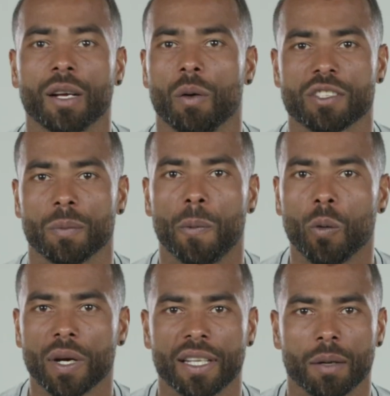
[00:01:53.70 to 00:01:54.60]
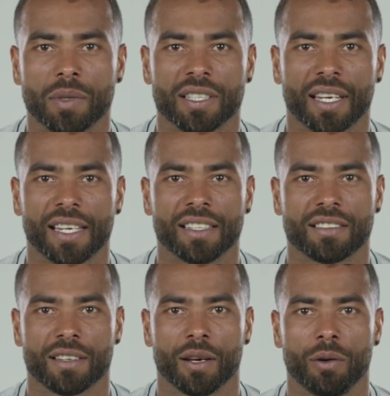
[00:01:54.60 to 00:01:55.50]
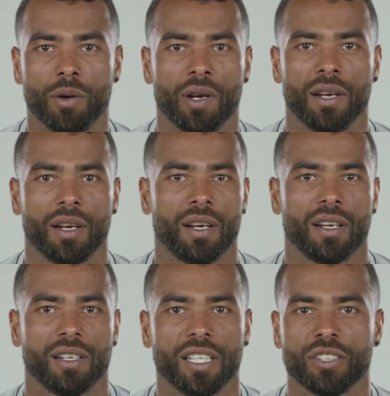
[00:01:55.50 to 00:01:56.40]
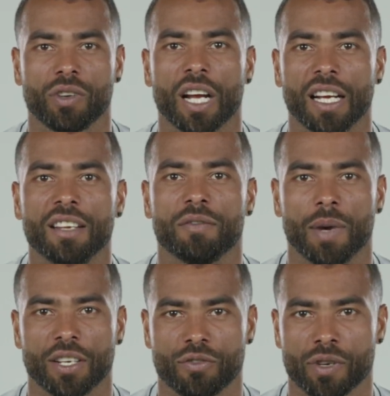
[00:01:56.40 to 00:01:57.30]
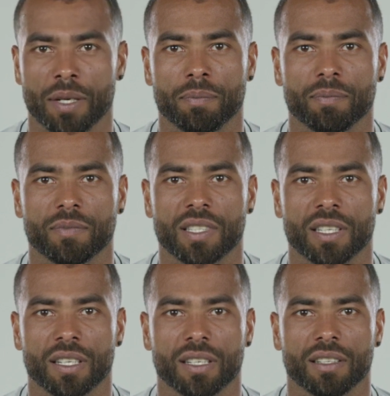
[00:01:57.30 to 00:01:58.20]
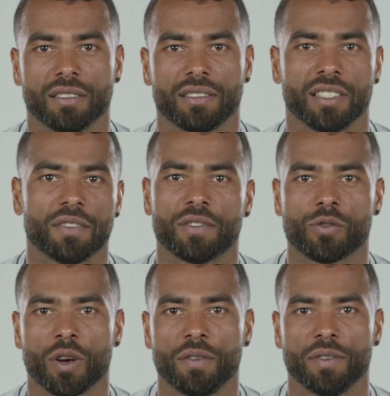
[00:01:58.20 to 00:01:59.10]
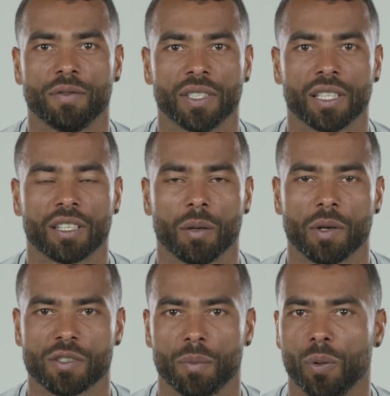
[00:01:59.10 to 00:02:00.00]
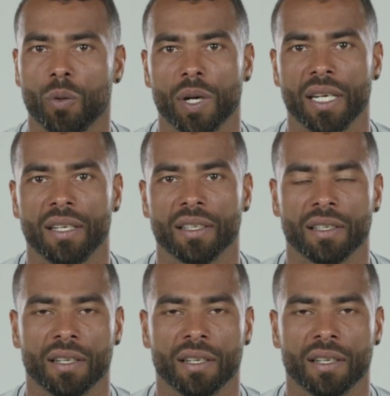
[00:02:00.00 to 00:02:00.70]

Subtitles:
know, I supported them as a kid, so literally I live my dream to lift a trophy for the club I supported. And